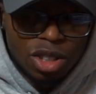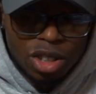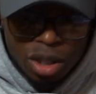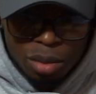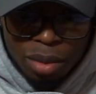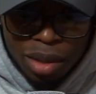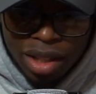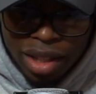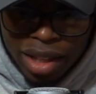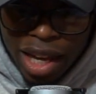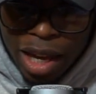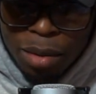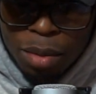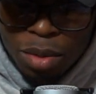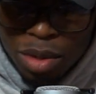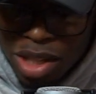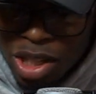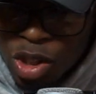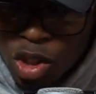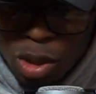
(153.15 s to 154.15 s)
started playing the game. It
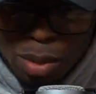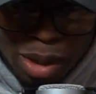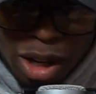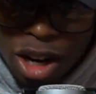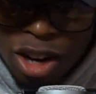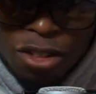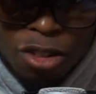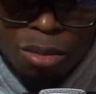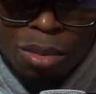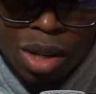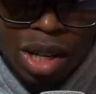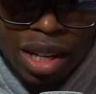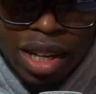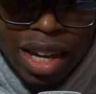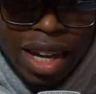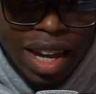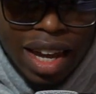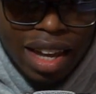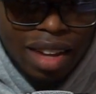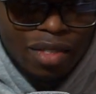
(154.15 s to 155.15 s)
was extremely hard for me to
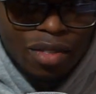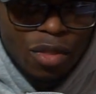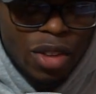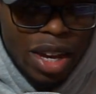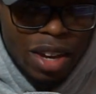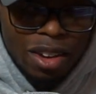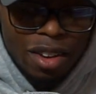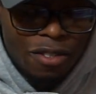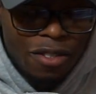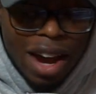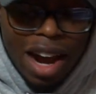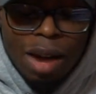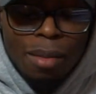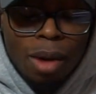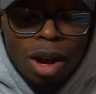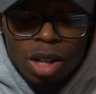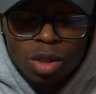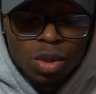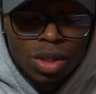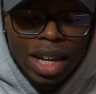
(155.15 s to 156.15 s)
get
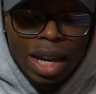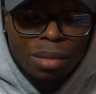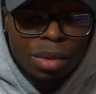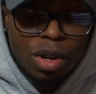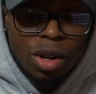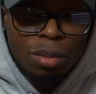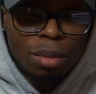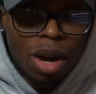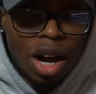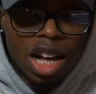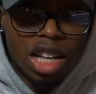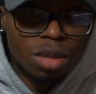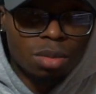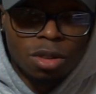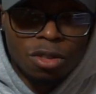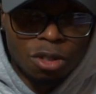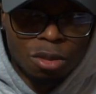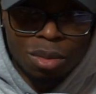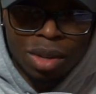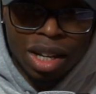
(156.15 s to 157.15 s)
fireballs, were damn near
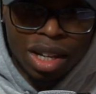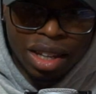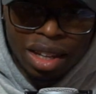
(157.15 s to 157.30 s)
impossible for me to